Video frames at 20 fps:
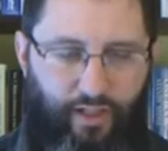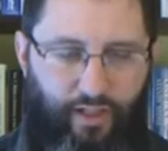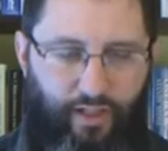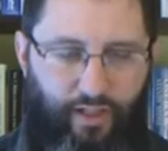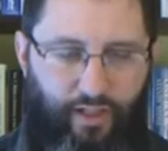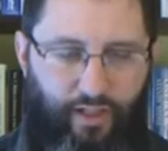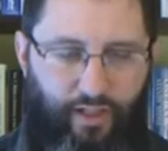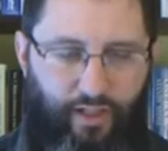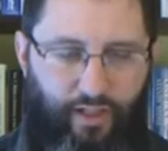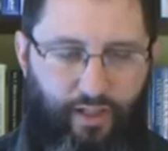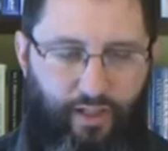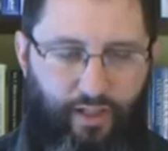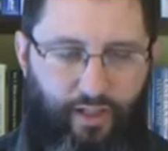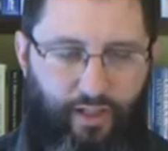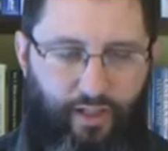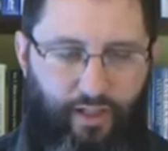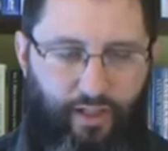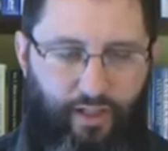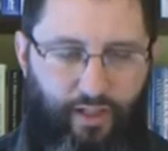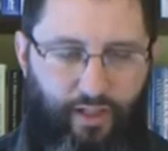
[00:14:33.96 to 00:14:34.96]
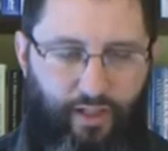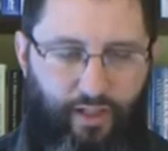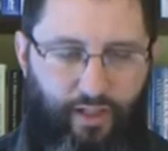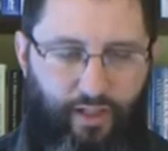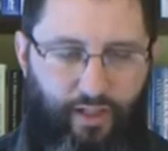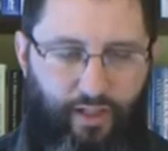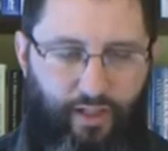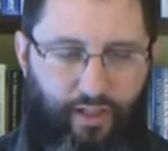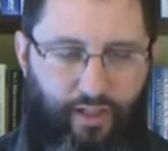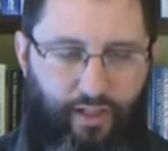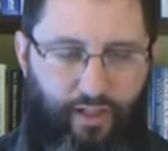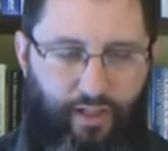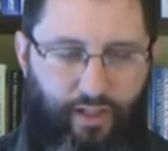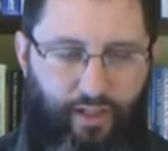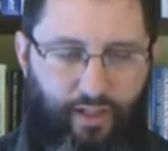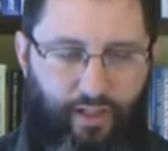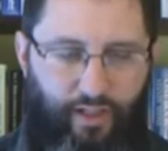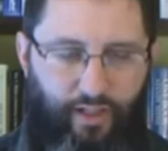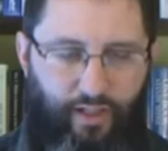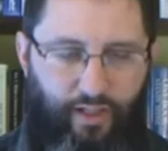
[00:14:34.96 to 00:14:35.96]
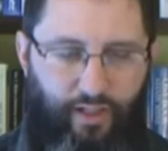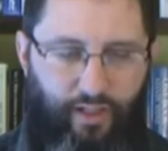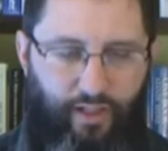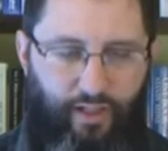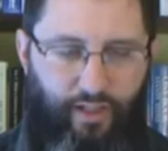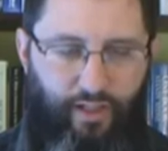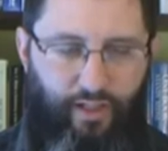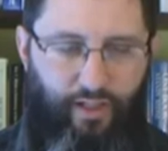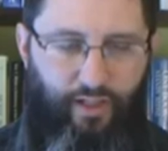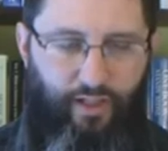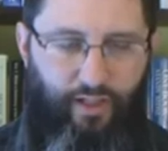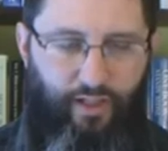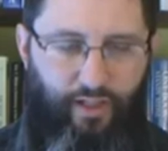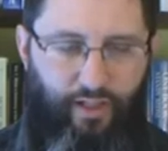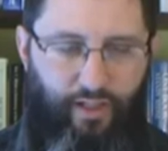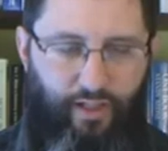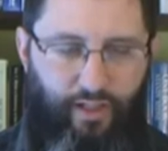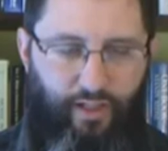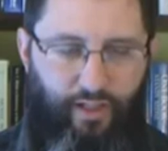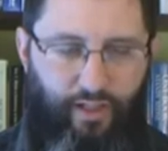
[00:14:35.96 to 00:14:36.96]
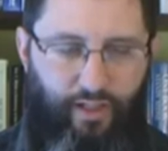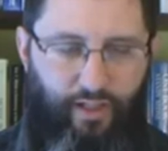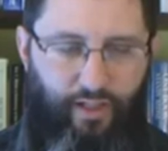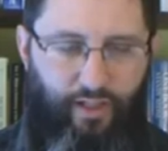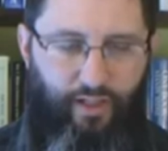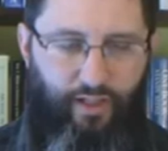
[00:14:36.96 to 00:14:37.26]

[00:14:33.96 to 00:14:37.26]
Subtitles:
Nobody speaks.